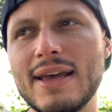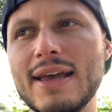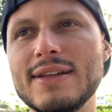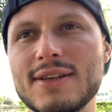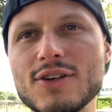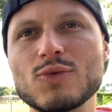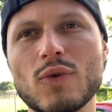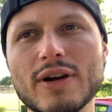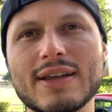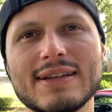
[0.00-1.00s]
it does
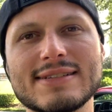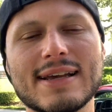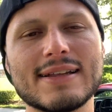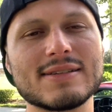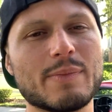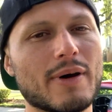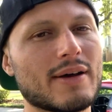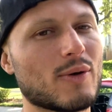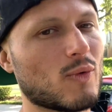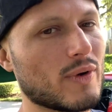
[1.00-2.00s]
work in a sense,
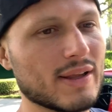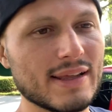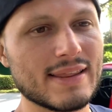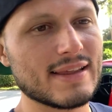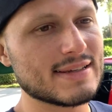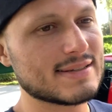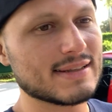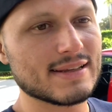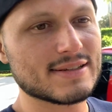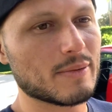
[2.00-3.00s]
but really this
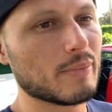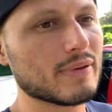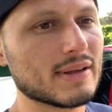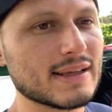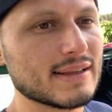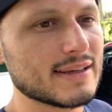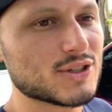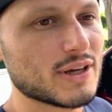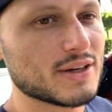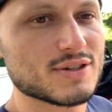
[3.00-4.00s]
completely
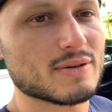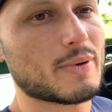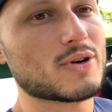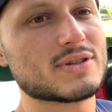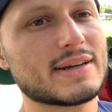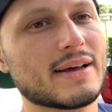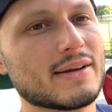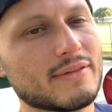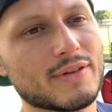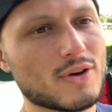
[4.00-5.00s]
changes the
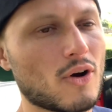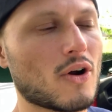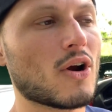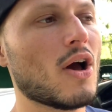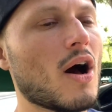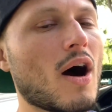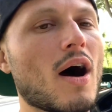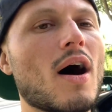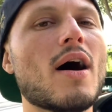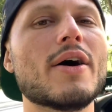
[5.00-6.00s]
personality of the car
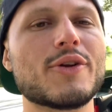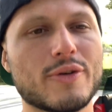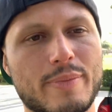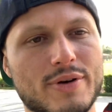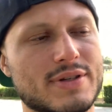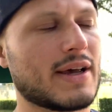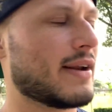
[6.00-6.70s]
100%.